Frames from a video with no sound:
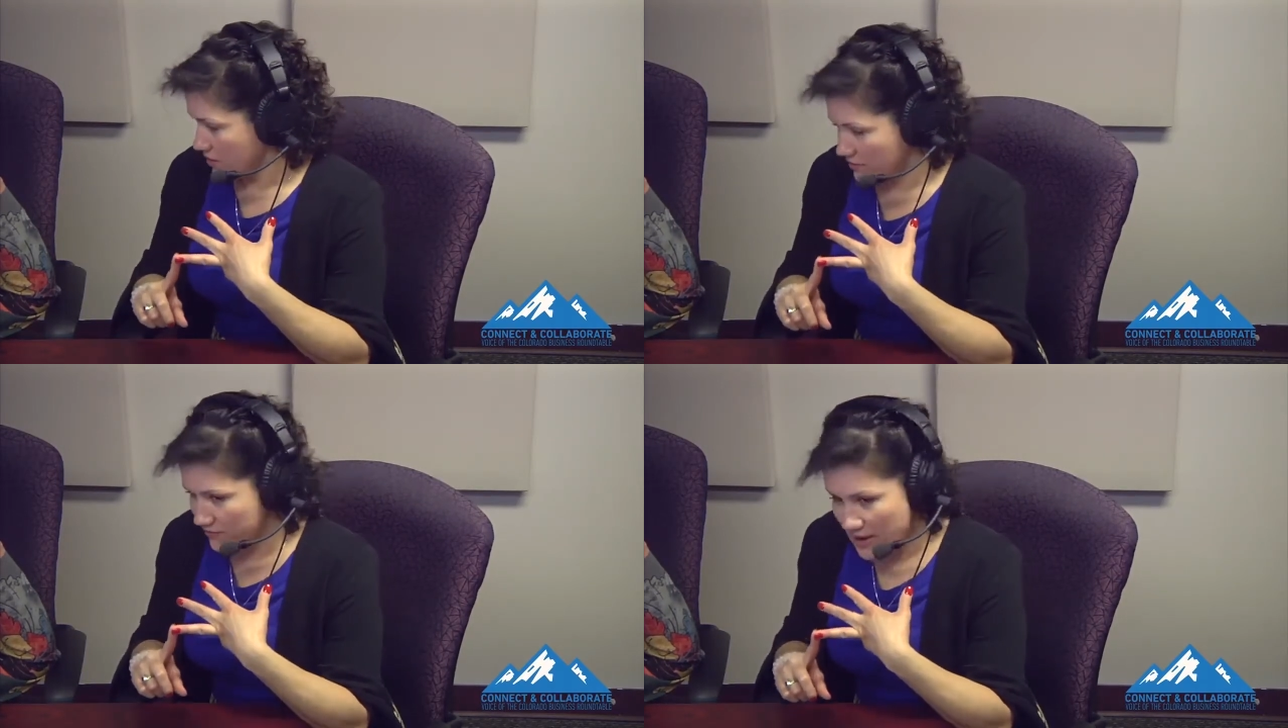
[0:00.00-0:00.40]

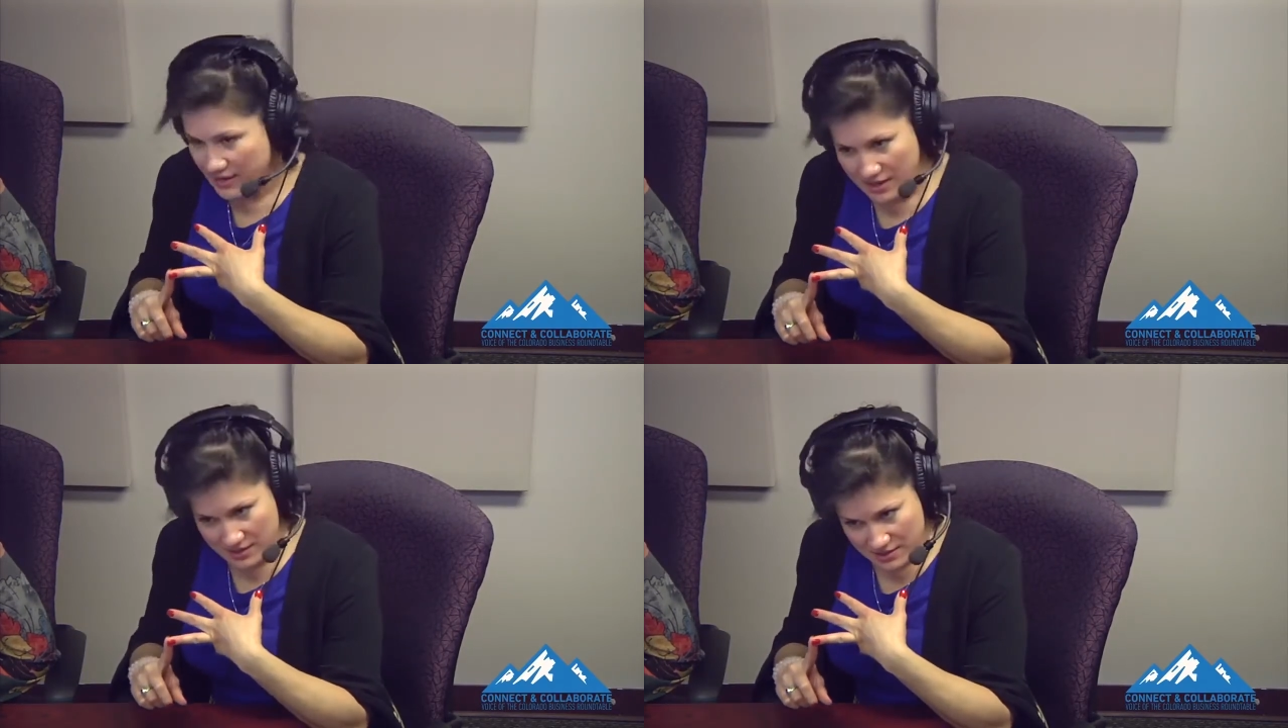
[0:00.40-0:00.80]
the
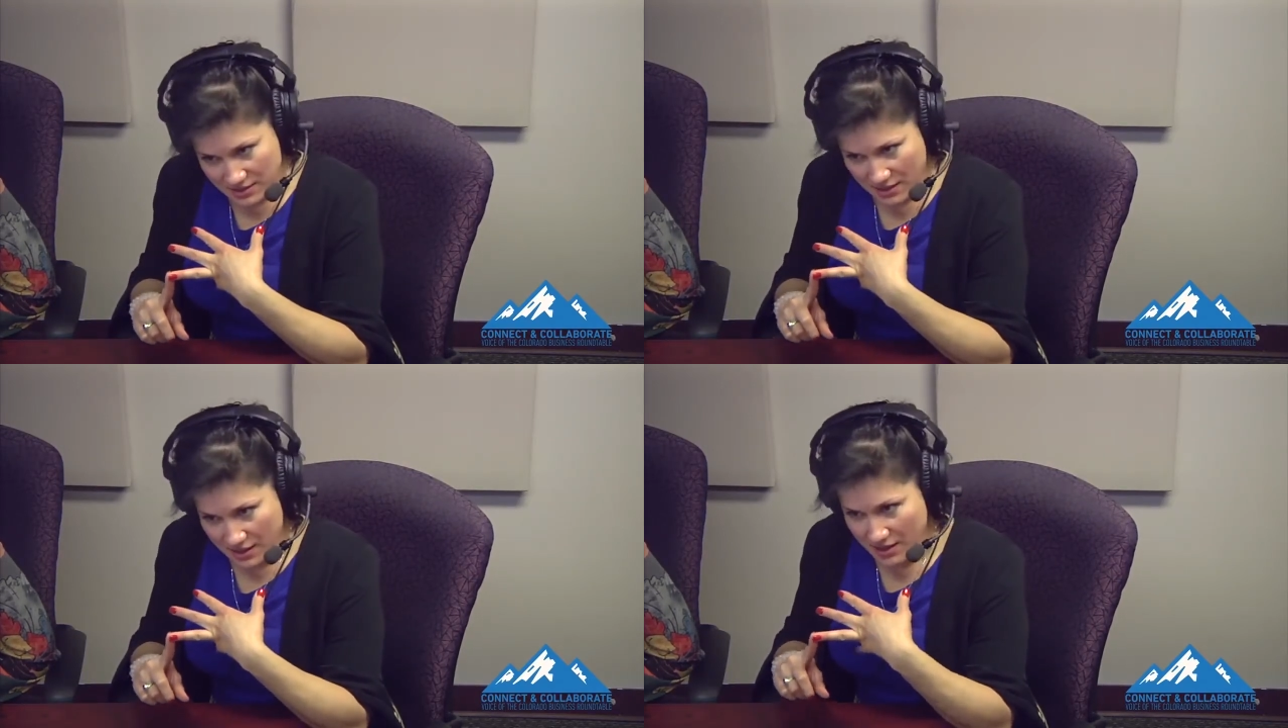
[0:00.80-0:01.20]

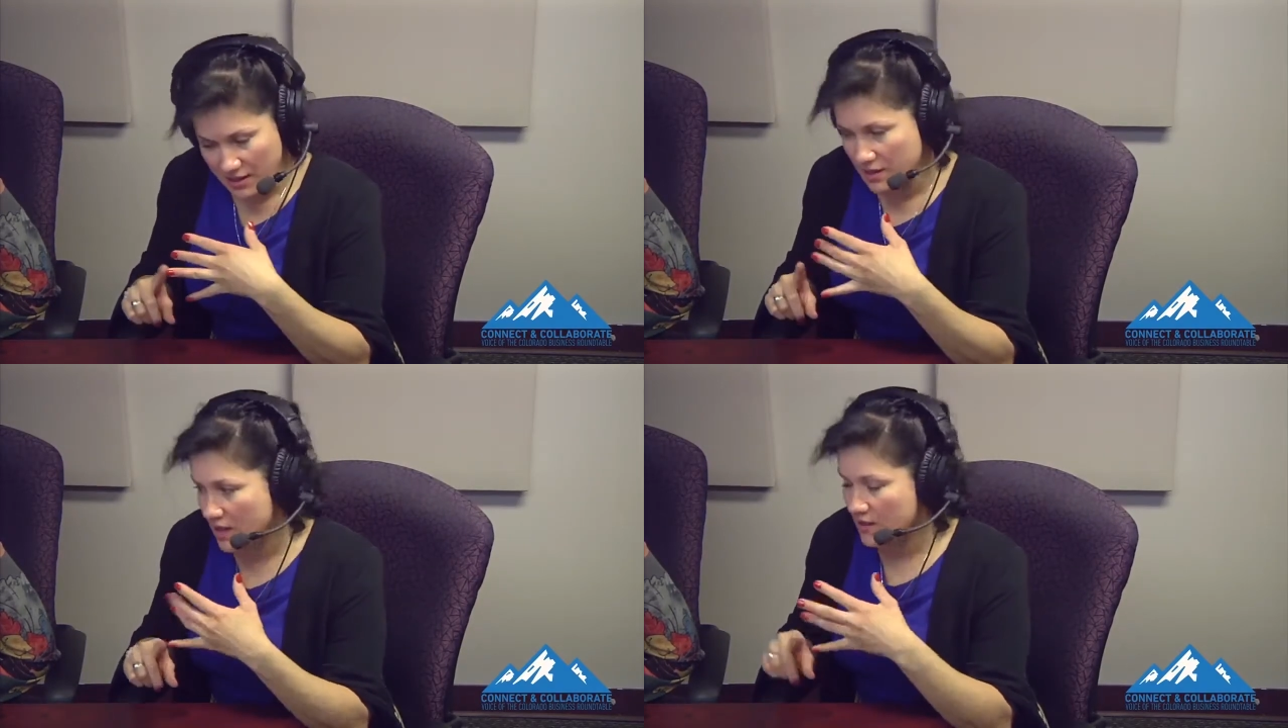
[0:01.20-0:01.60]
financing hat,
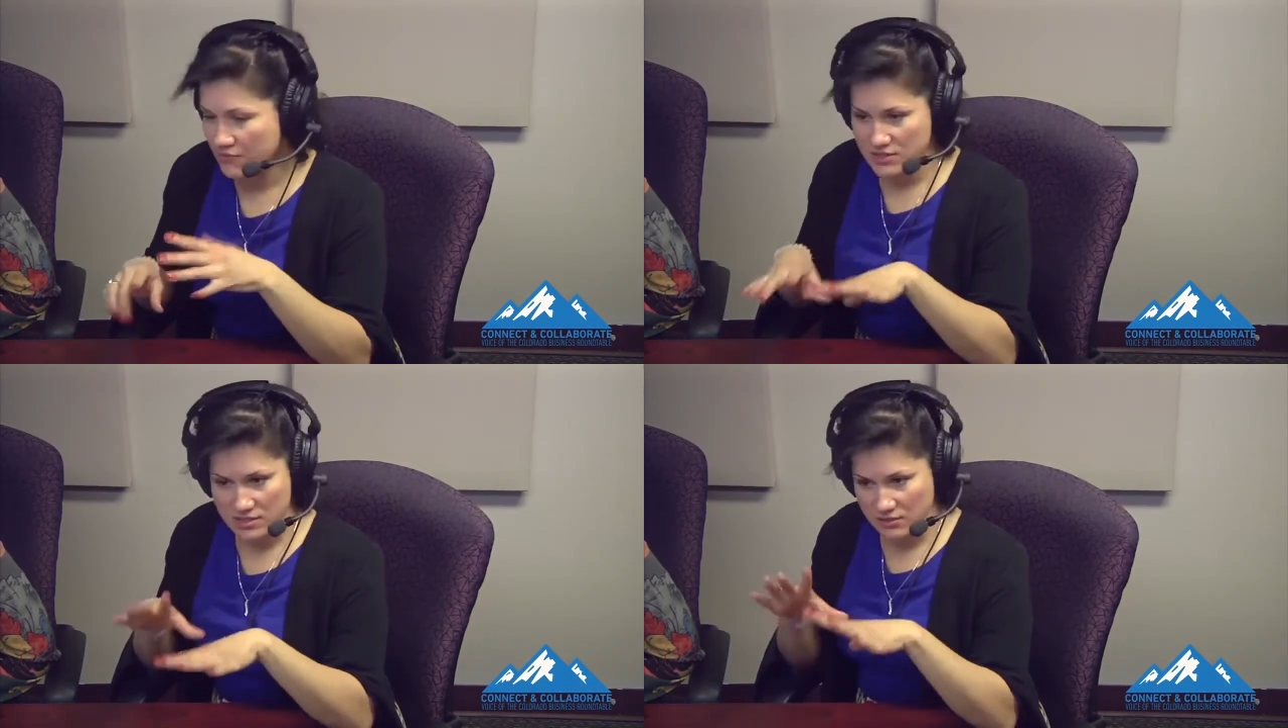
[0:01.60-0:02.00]
and
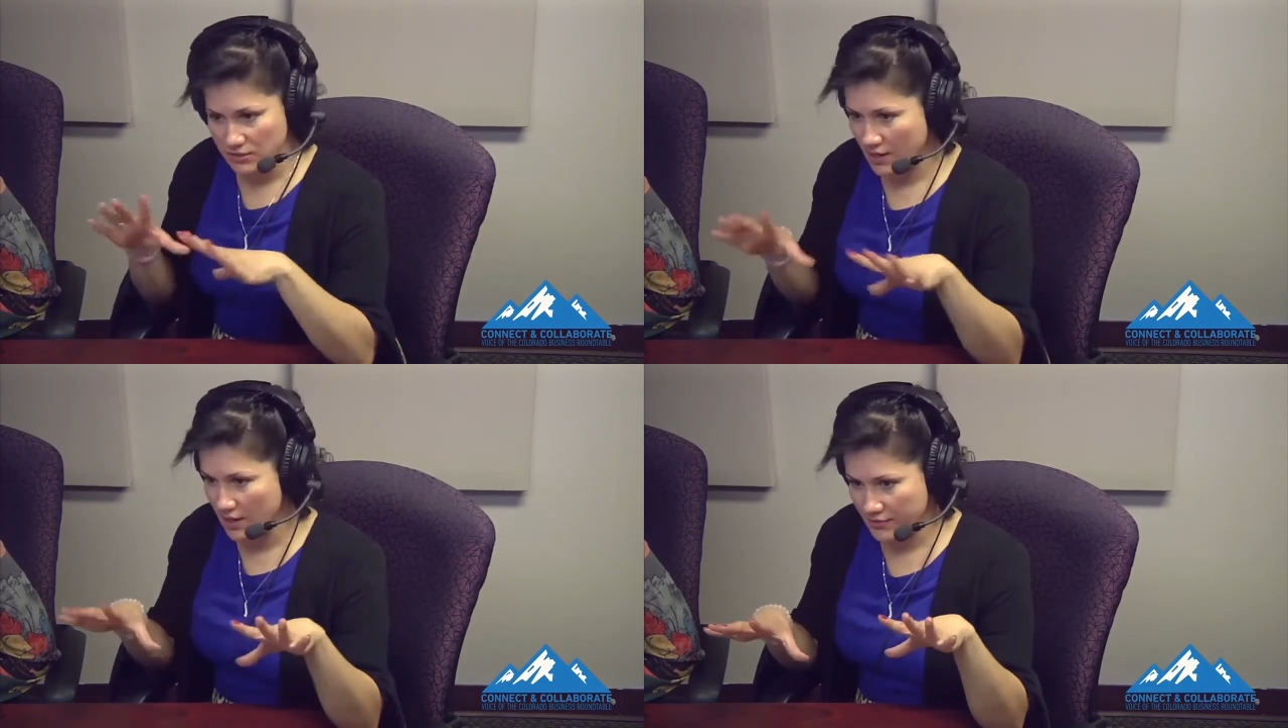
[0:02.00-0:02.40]
every
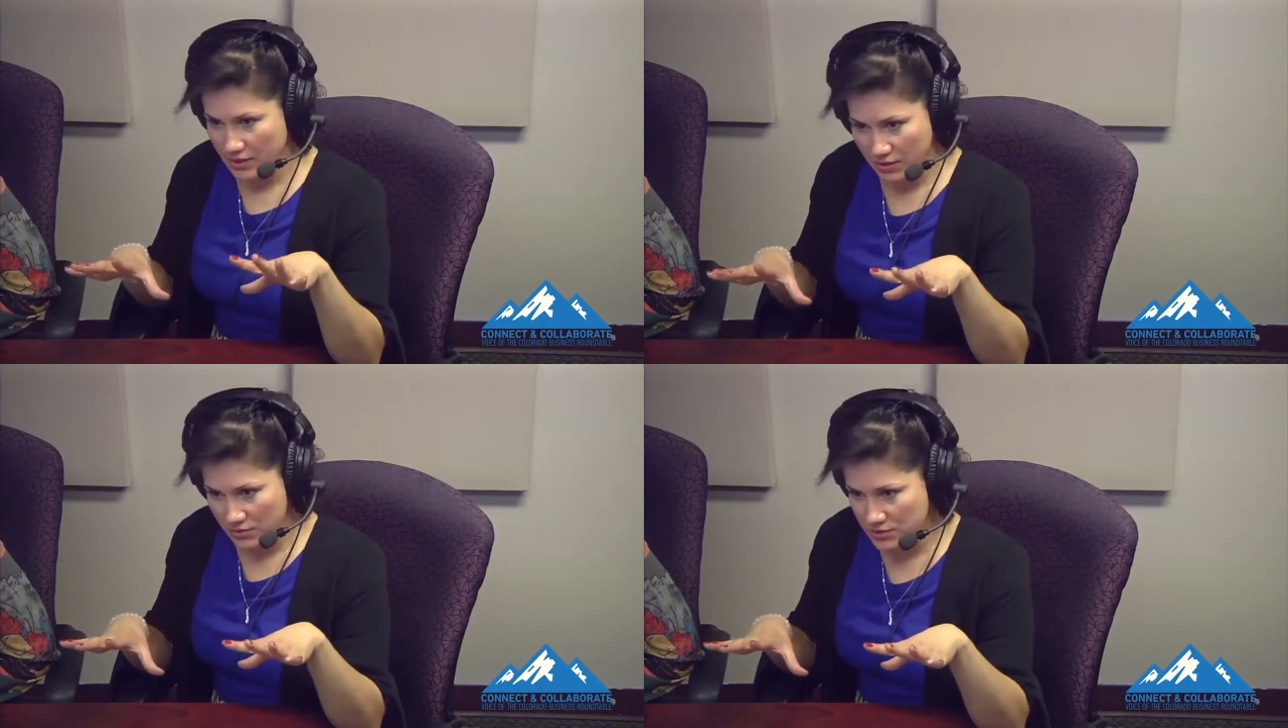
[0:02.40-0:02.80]
single hat
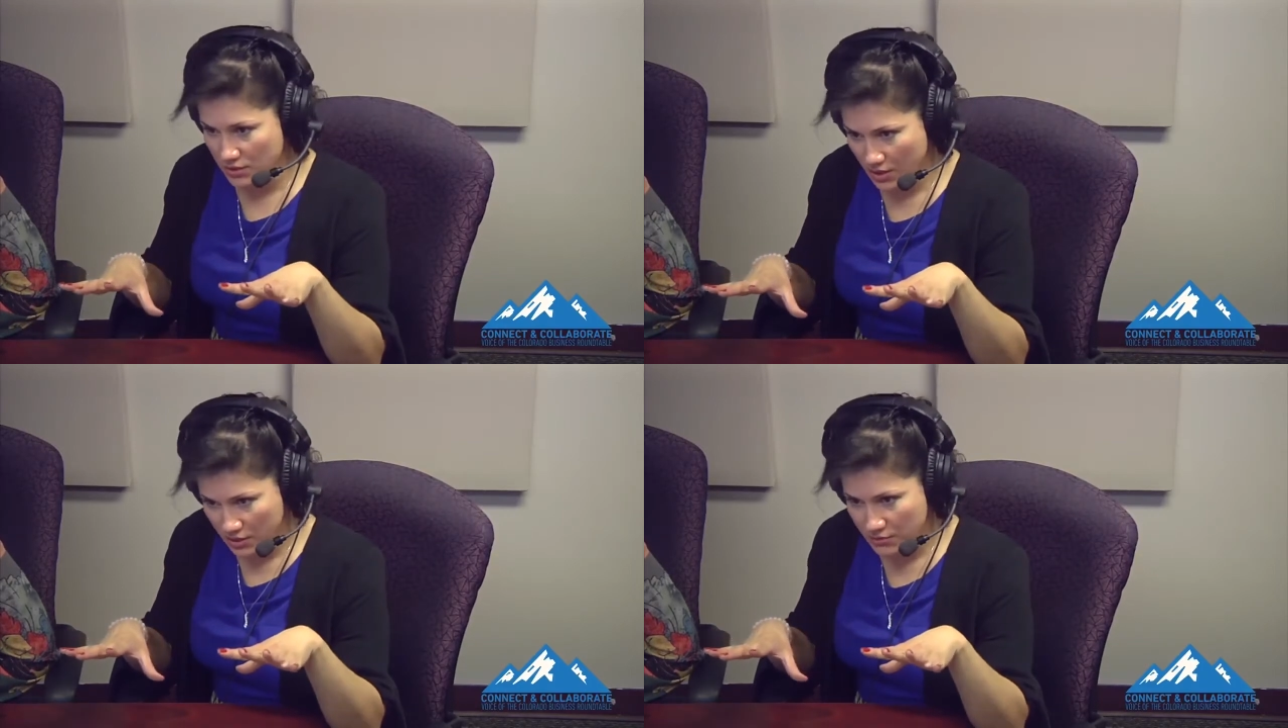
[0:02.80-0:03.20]
that goes
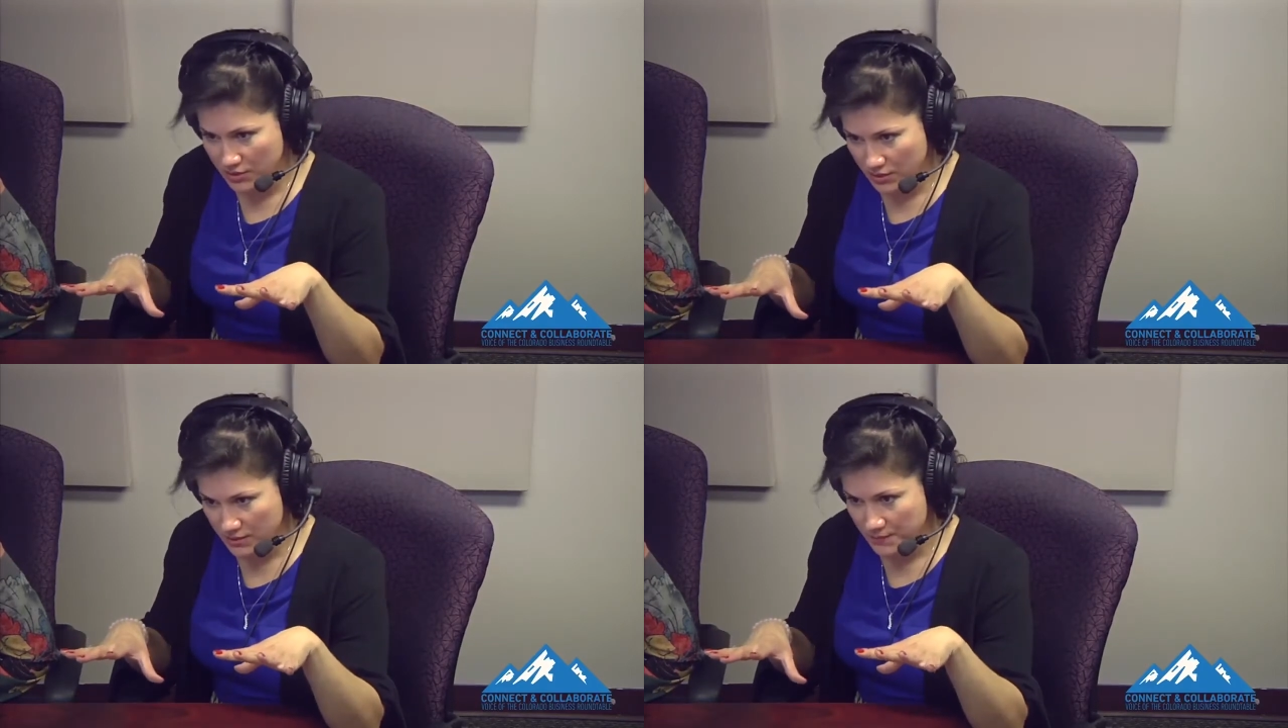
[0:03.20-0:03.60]
along
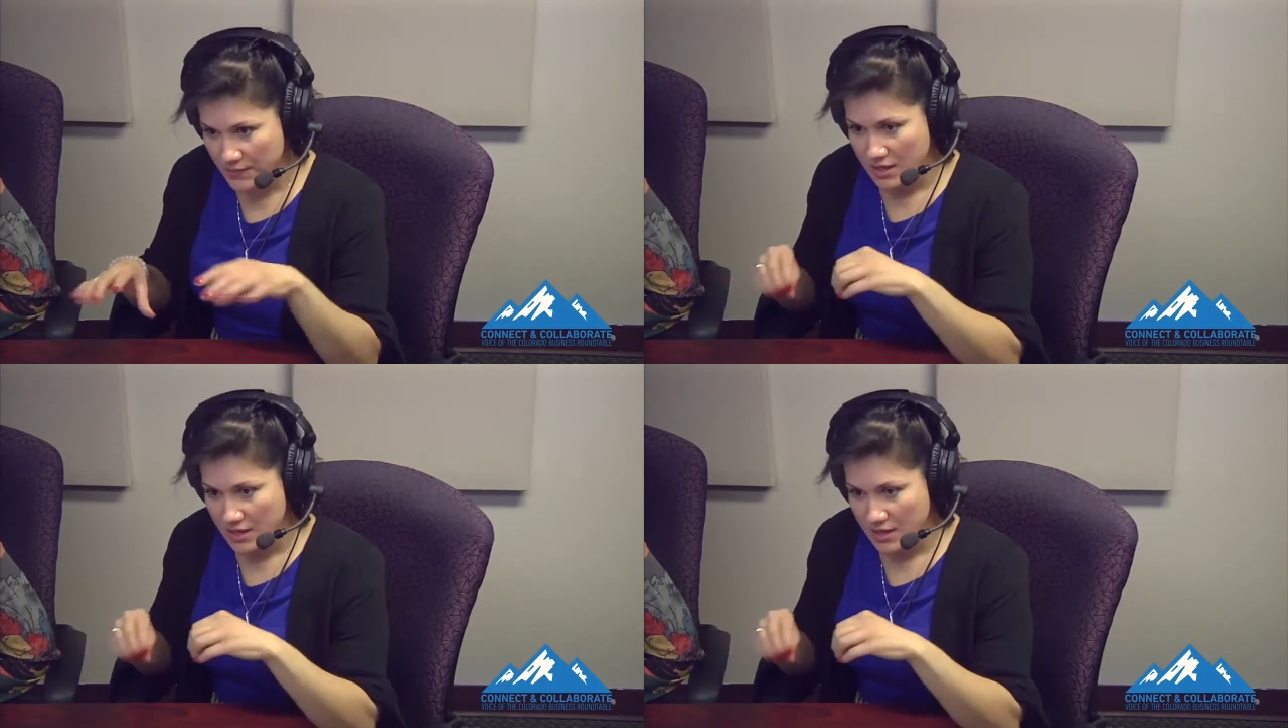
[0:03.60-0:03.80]
with it.